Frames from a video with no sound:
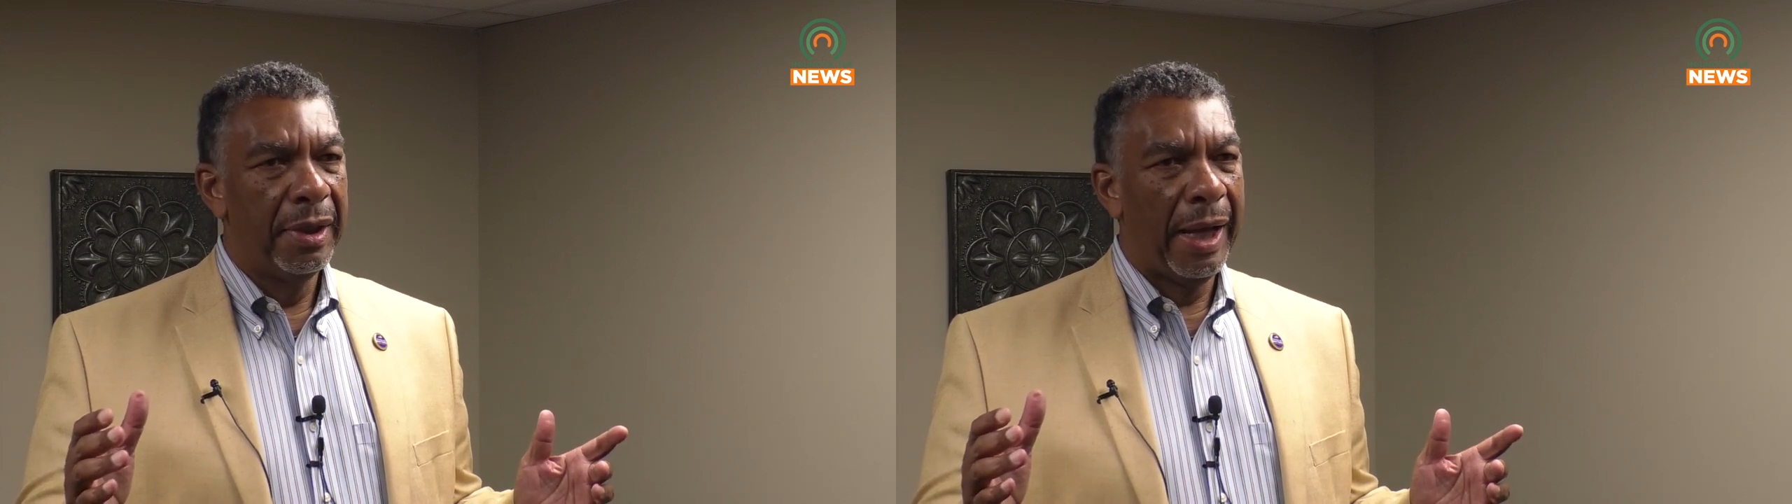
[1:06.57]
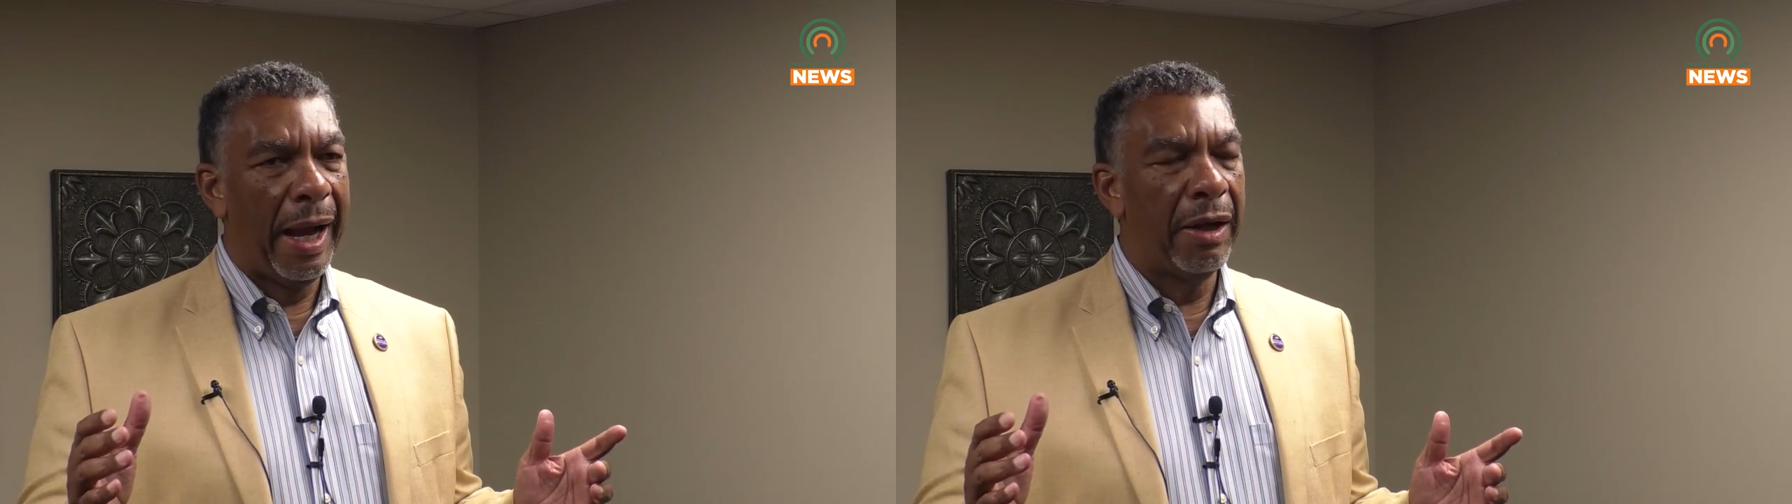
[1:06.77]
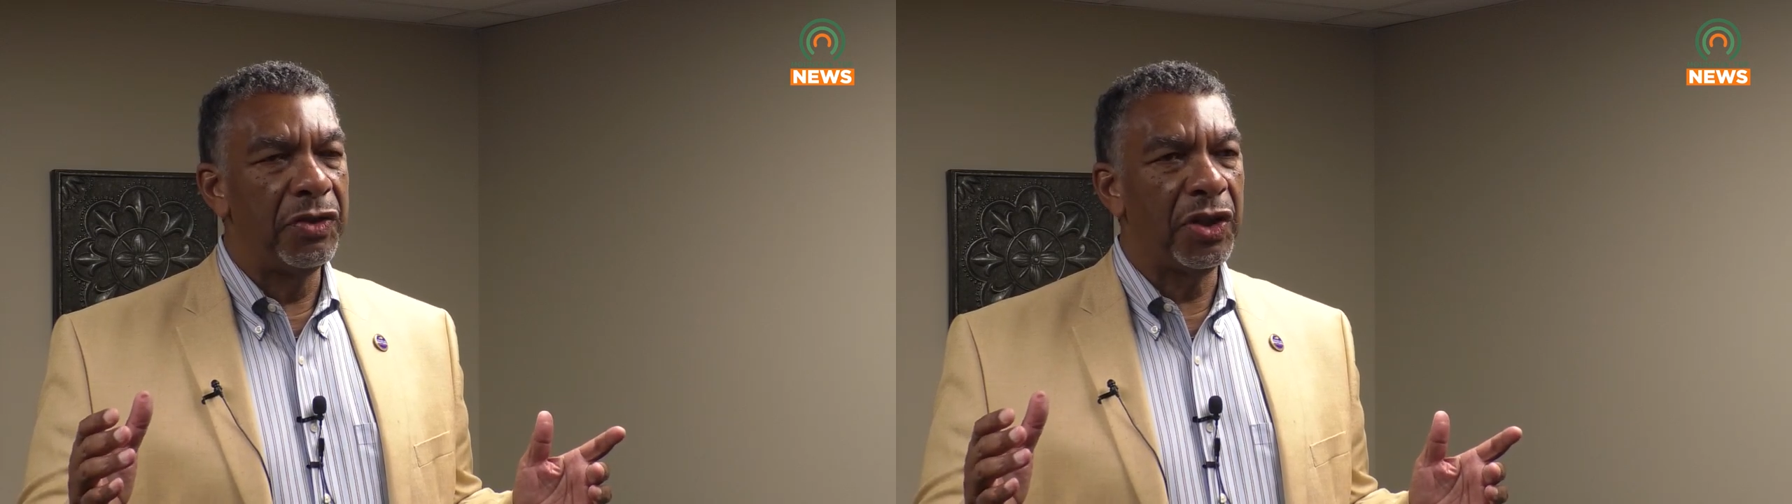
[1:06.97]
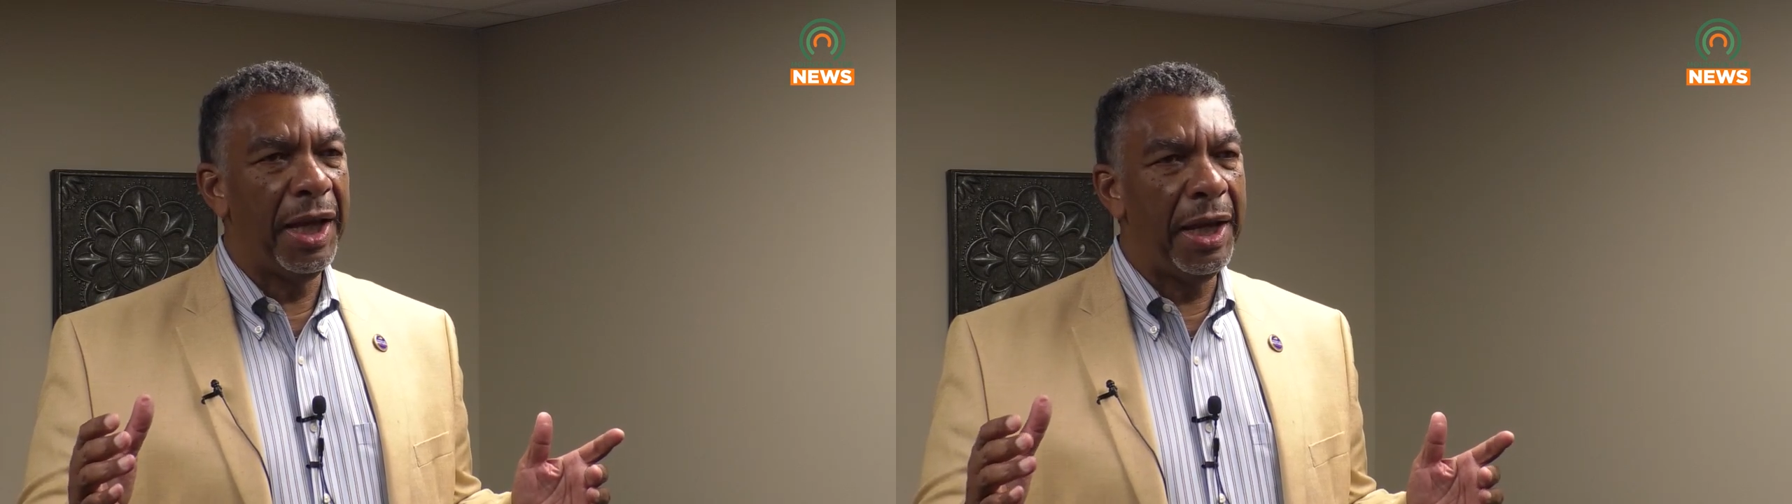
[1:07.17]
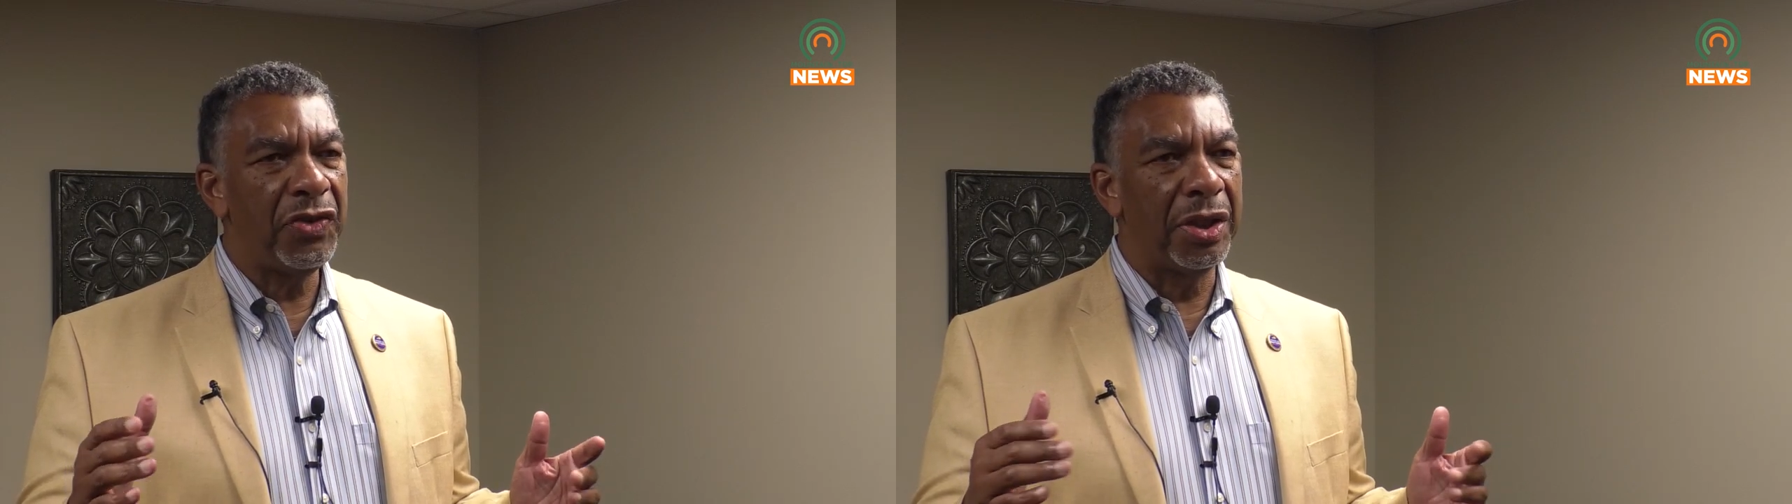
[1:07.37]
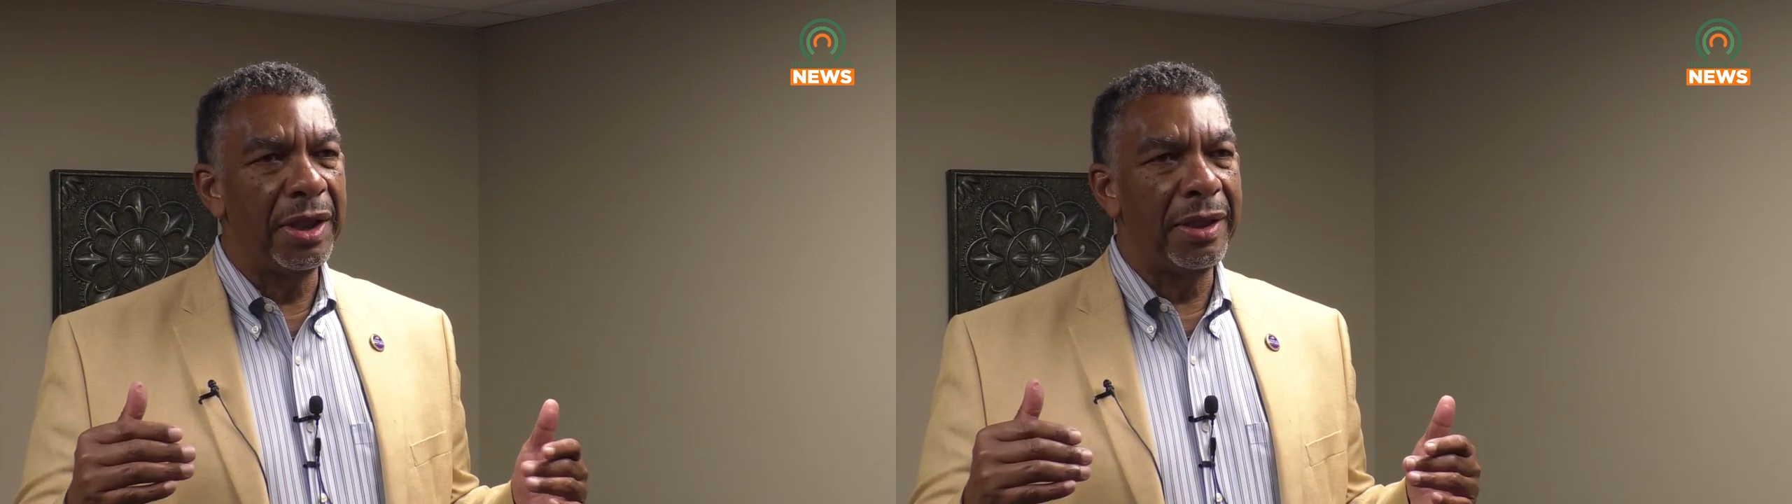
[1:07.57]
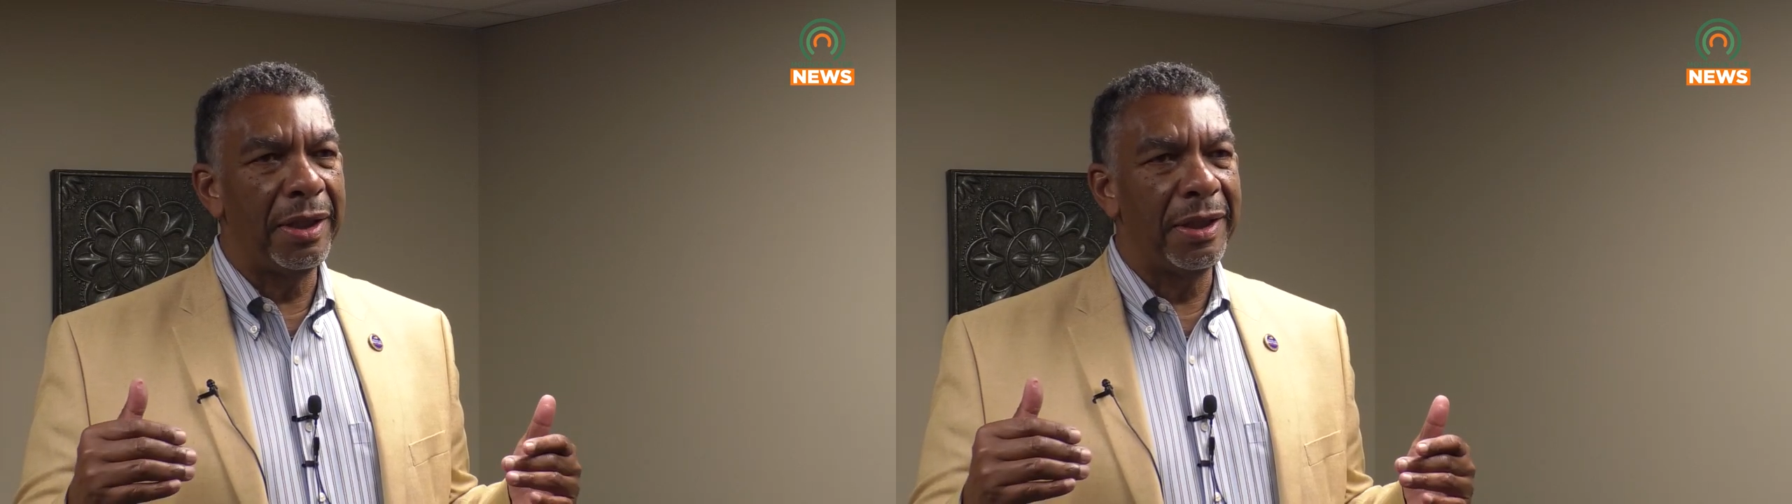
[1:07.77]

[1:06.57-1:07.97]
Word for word: Higher education